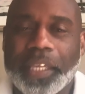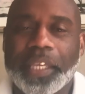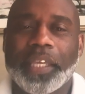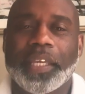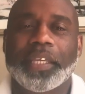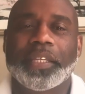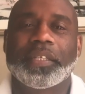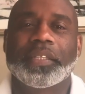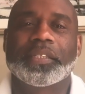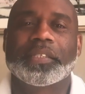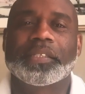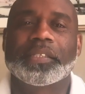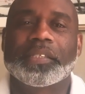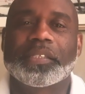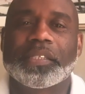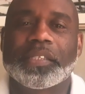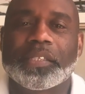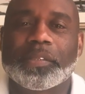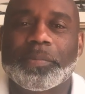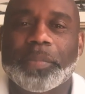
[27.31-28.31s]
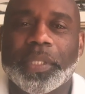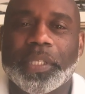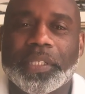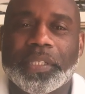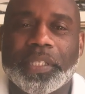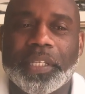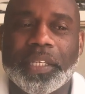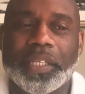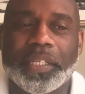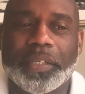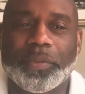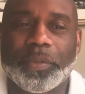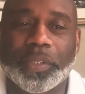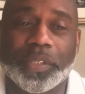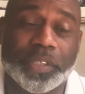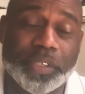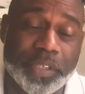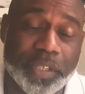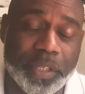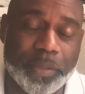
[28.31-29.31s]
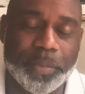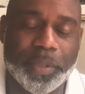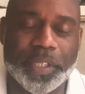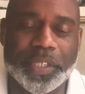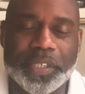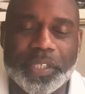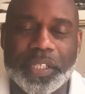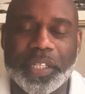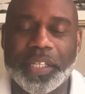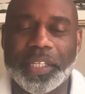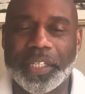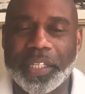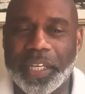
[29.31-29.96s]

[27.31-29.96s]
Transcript: and this is his big day. Well, the ceremonies today.